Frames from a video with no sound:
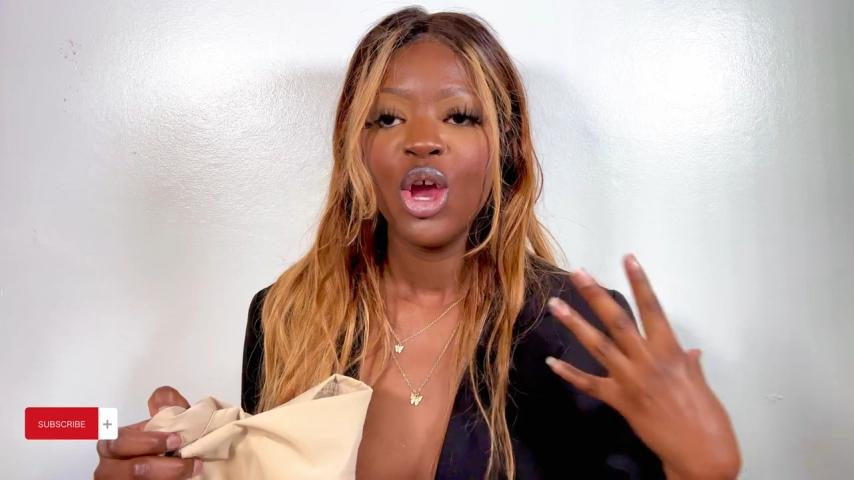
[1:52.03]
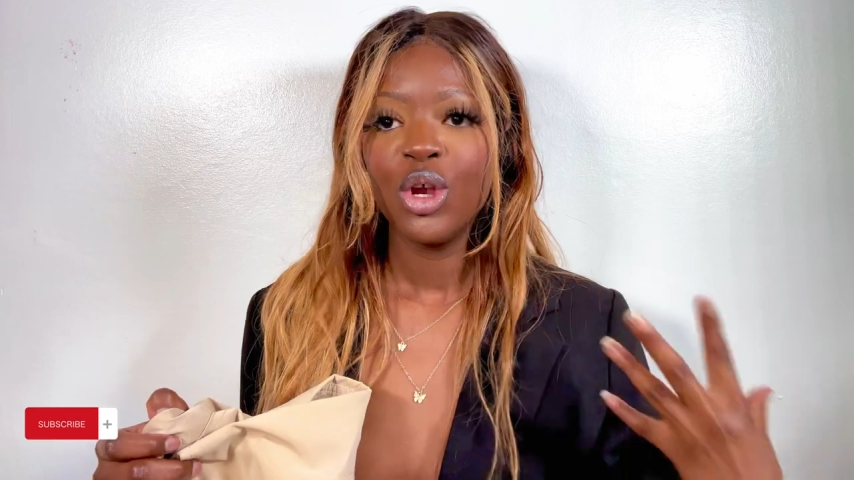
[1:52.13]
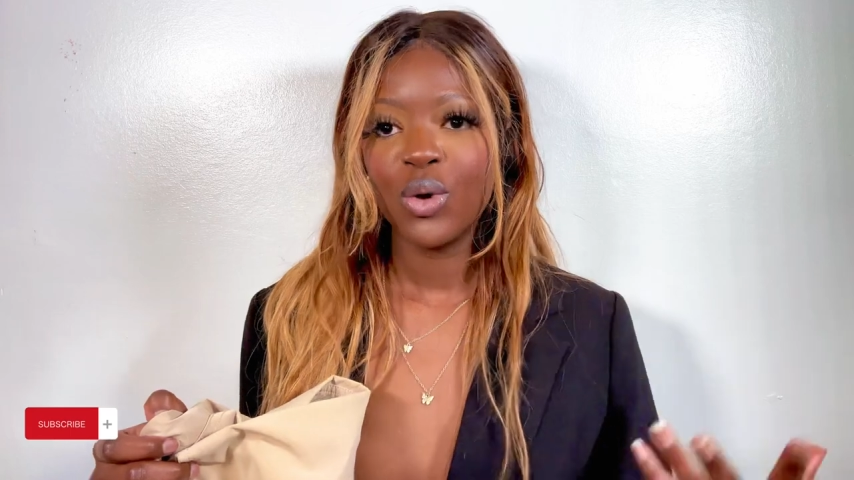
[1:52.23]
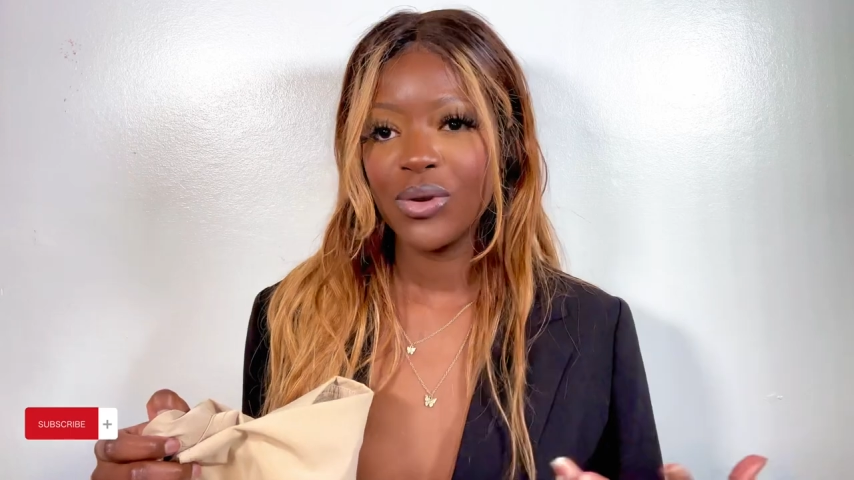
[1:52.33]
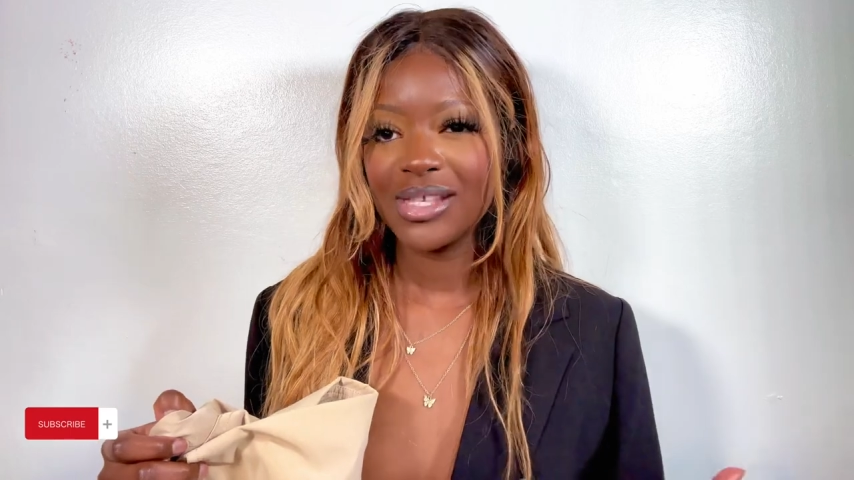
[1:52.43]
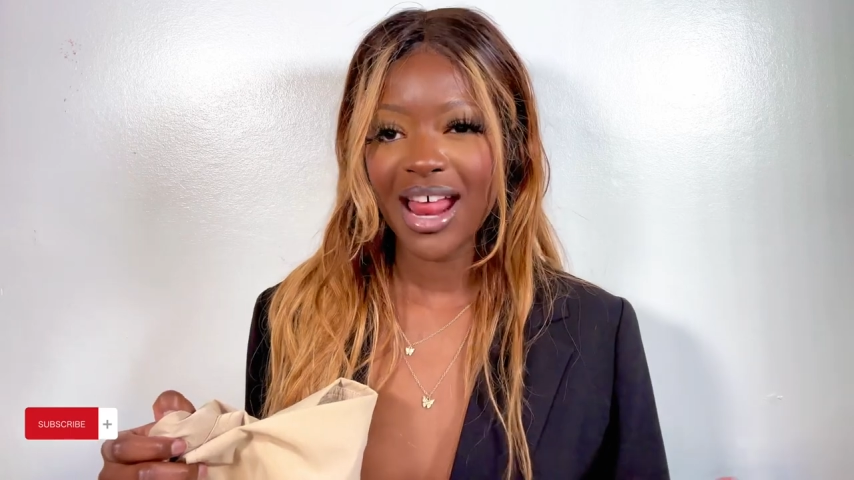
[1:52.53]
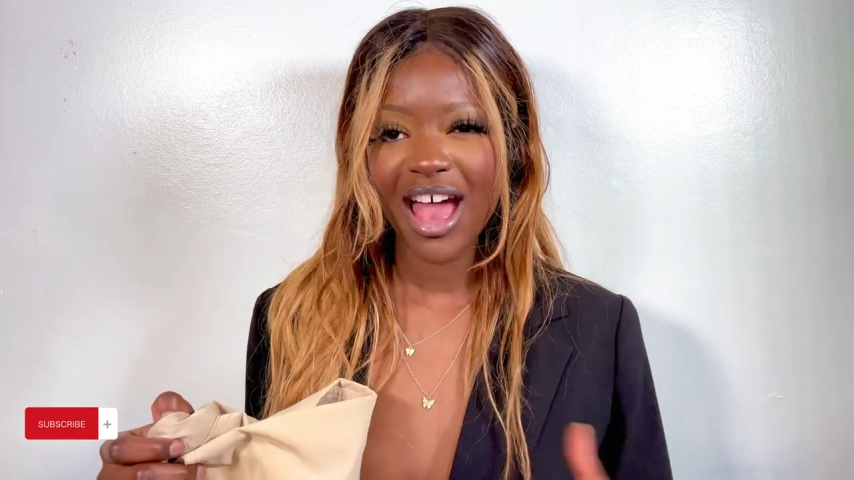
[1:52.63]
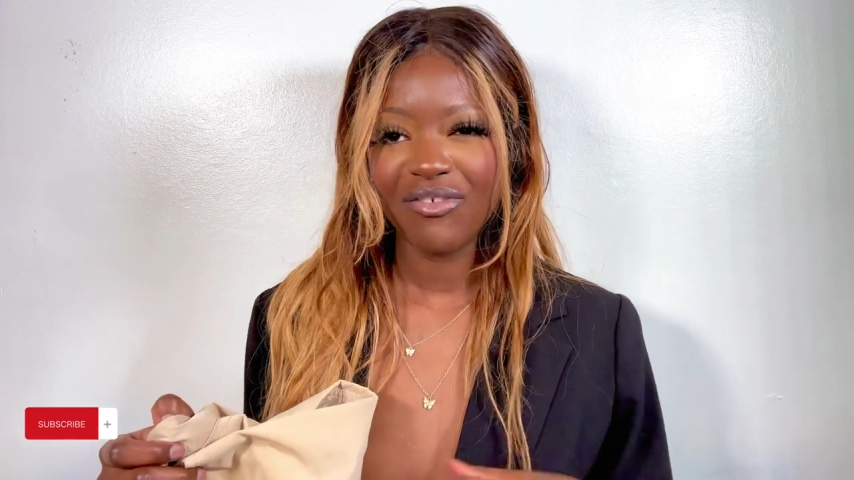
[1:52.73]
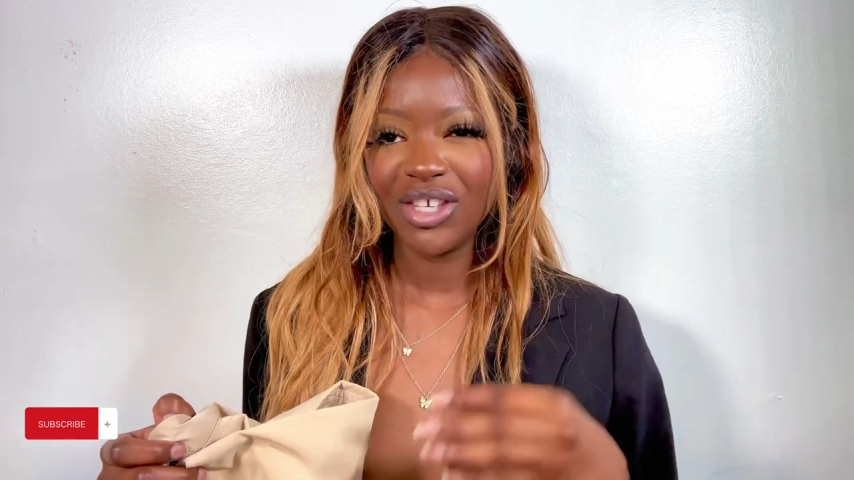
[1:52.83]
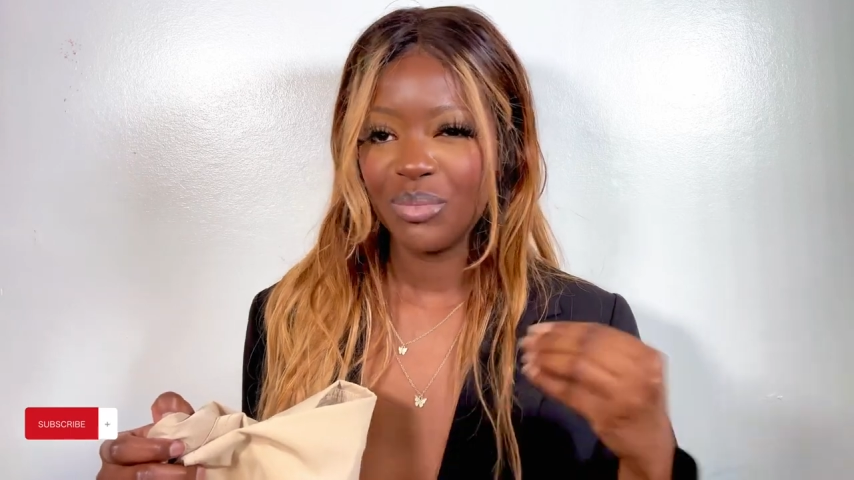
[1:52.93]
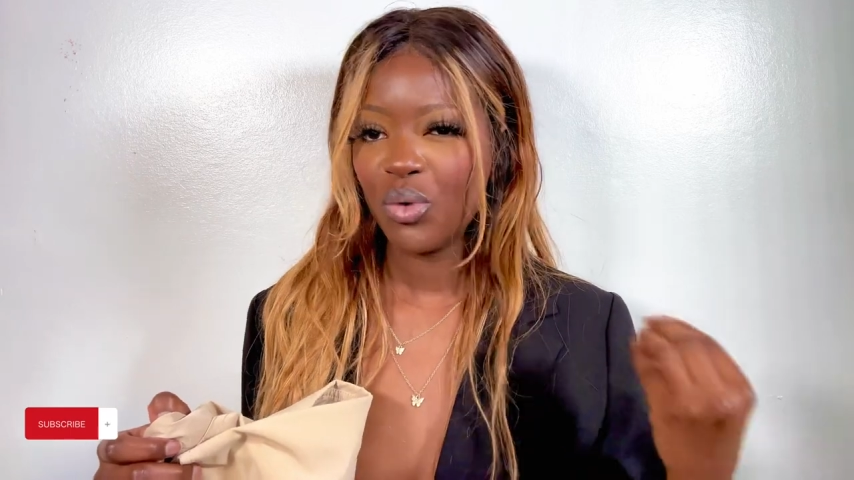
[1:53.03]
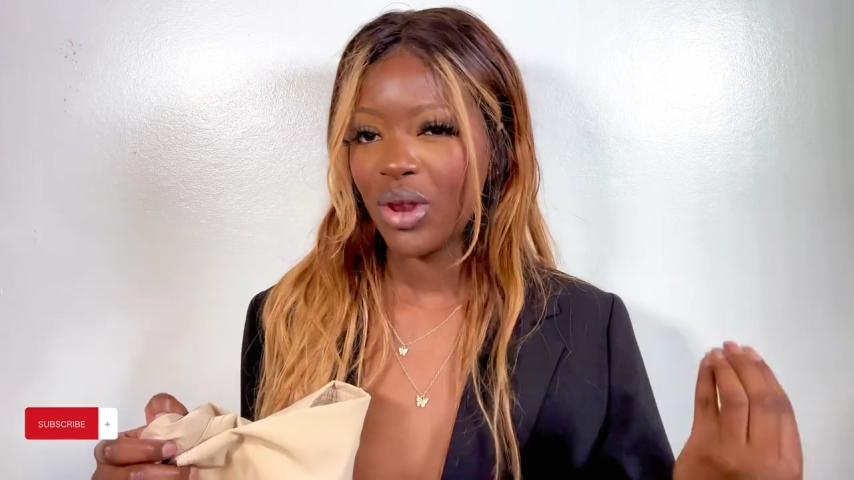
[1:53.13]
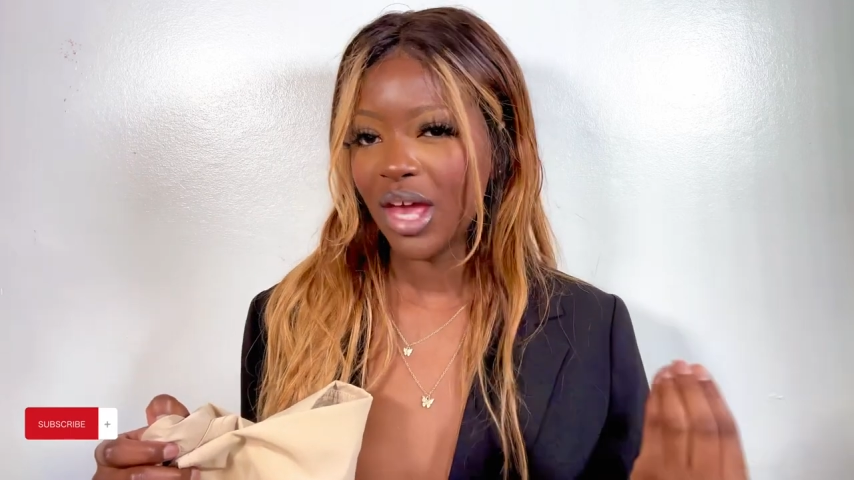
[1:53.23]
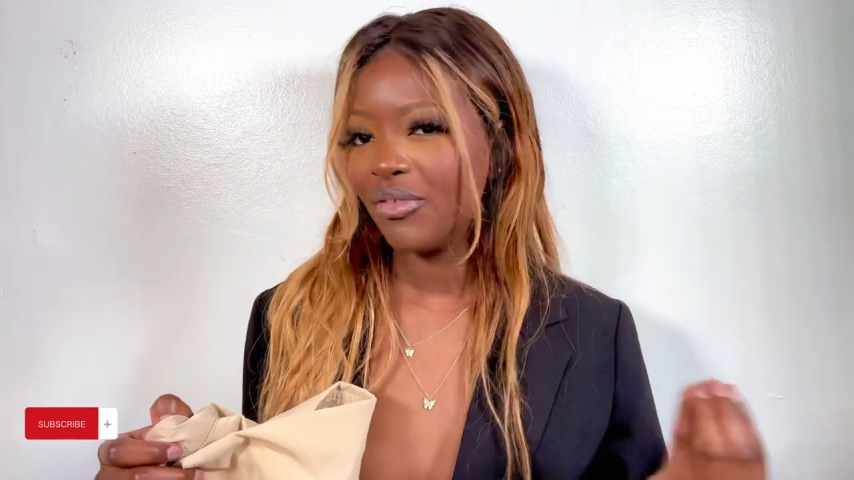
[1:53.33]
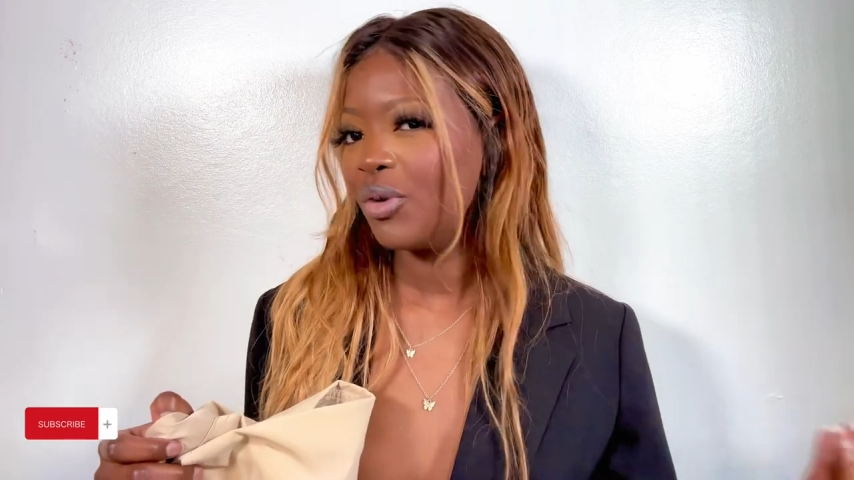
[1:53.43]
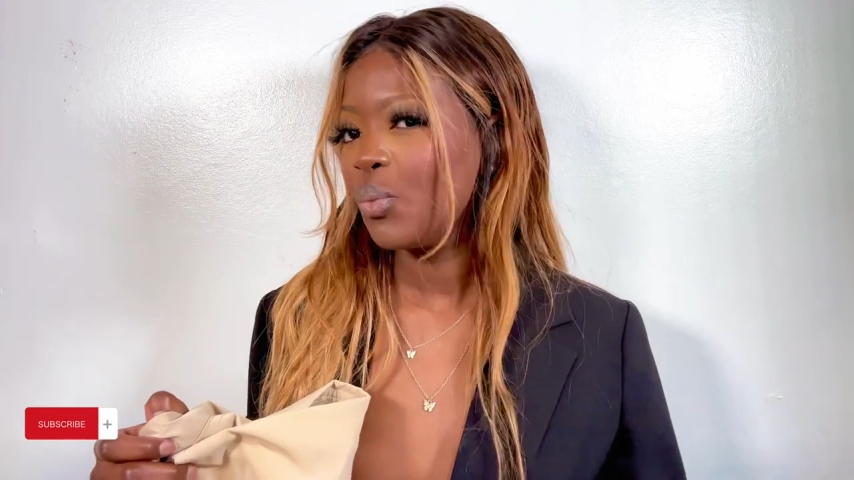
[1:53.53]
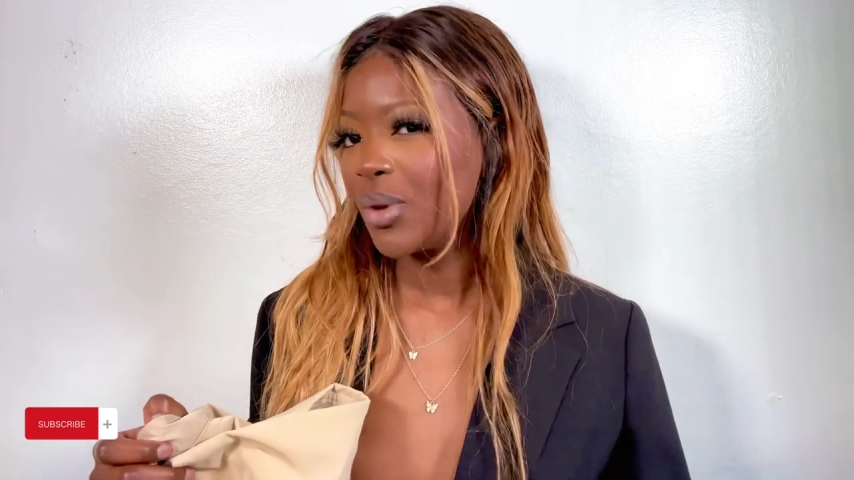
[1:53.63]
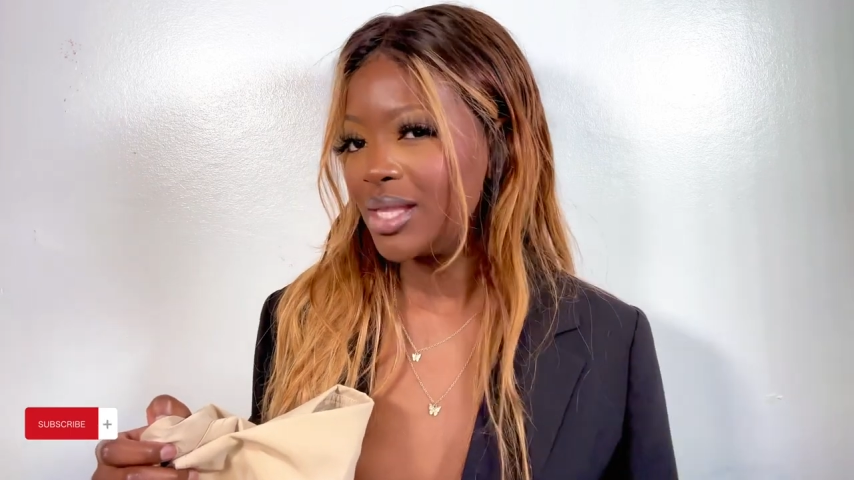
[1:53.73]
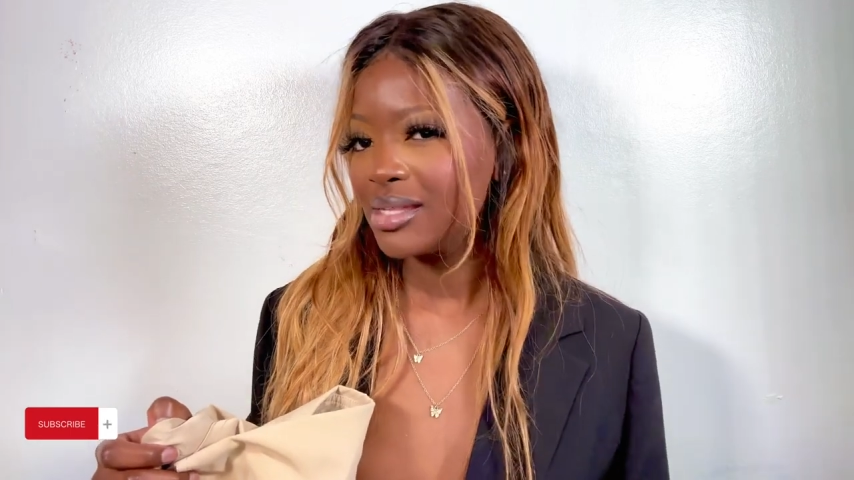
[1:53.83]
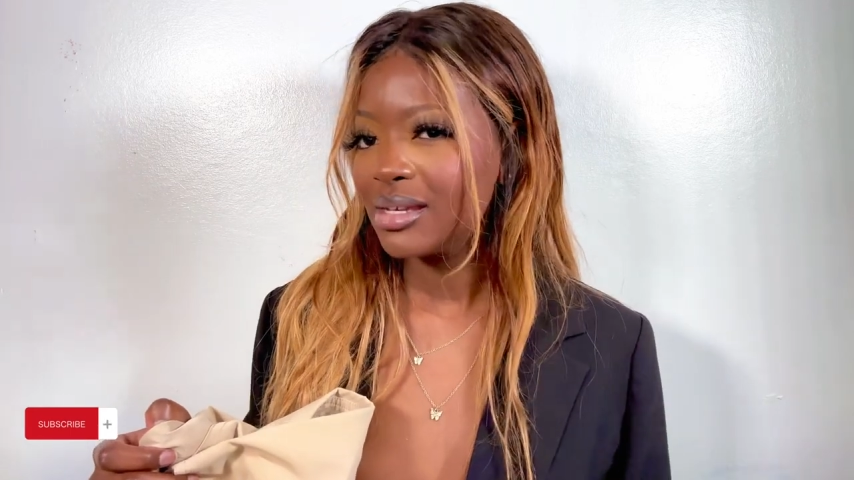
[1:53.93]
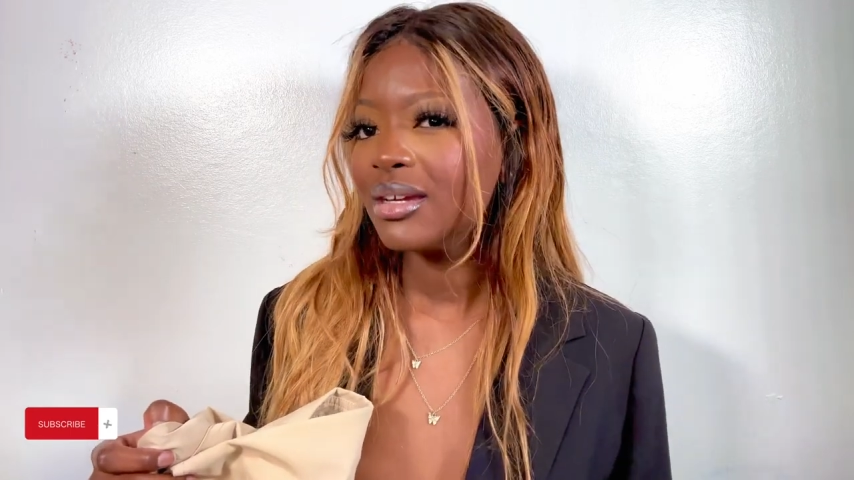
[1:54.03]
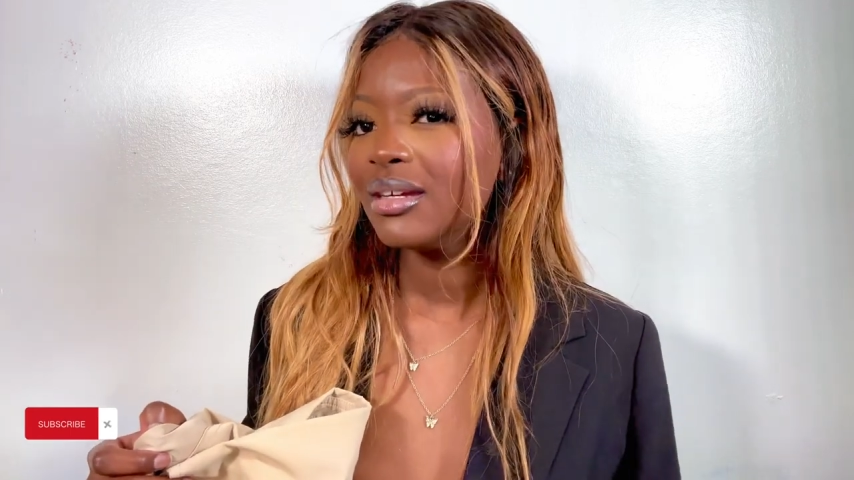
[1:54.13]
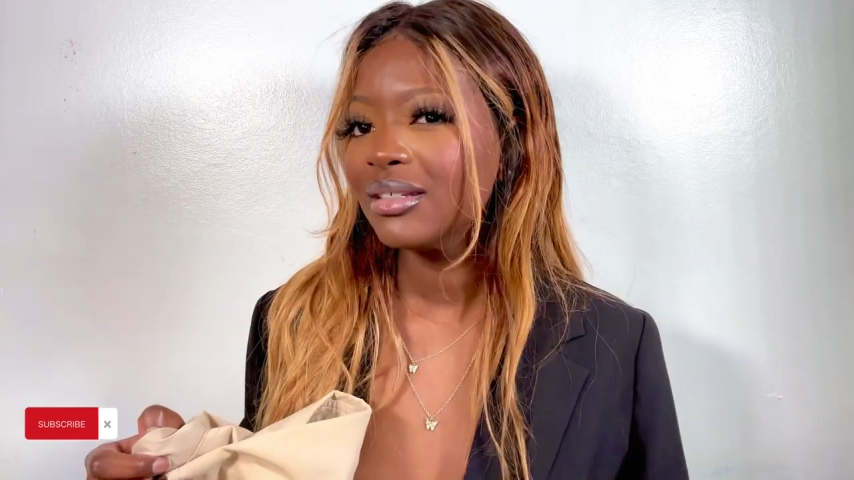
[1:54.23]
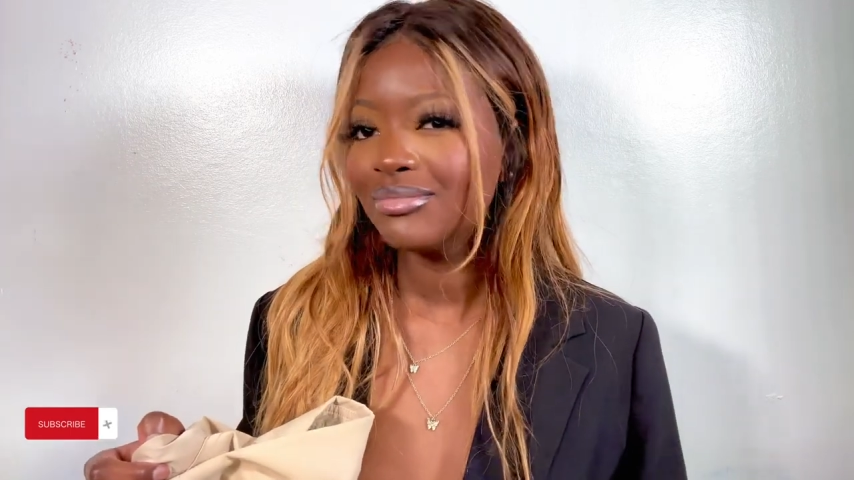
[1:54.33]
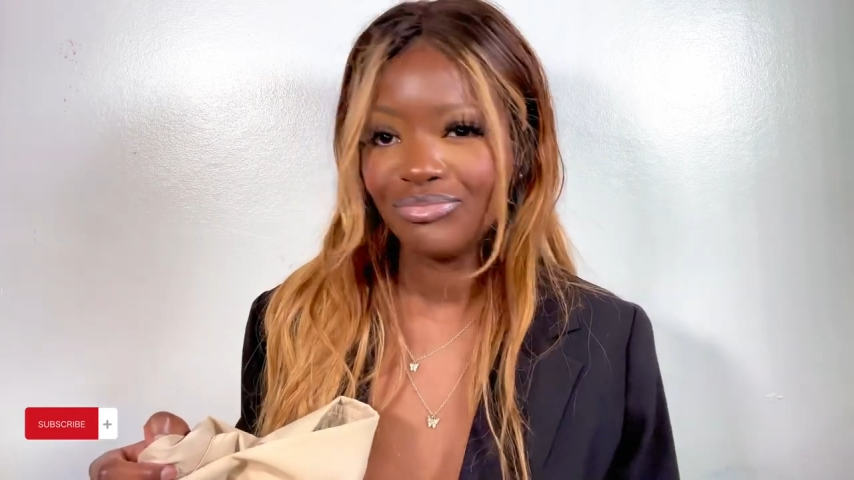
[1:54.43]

The clothes that I have is more like for winter,